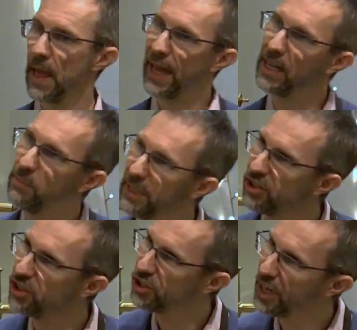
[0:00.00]
And it means
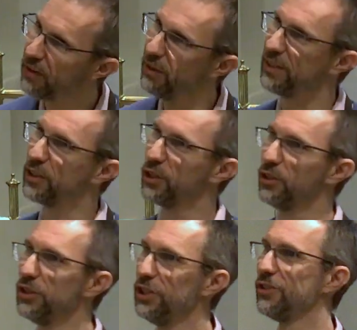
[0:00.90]
sharing the
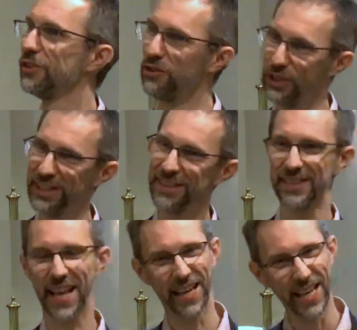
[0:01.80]
good news of
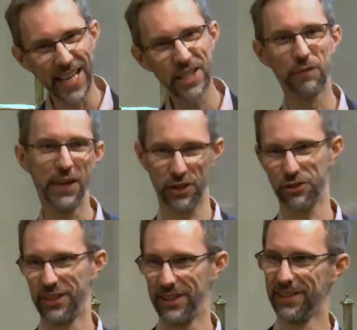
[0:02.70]
Jesus and his
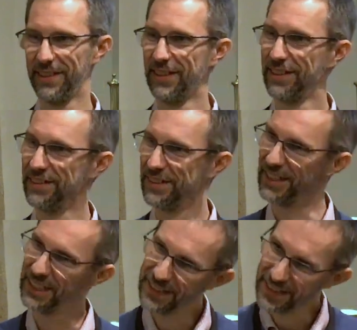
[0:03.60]
victory, that he's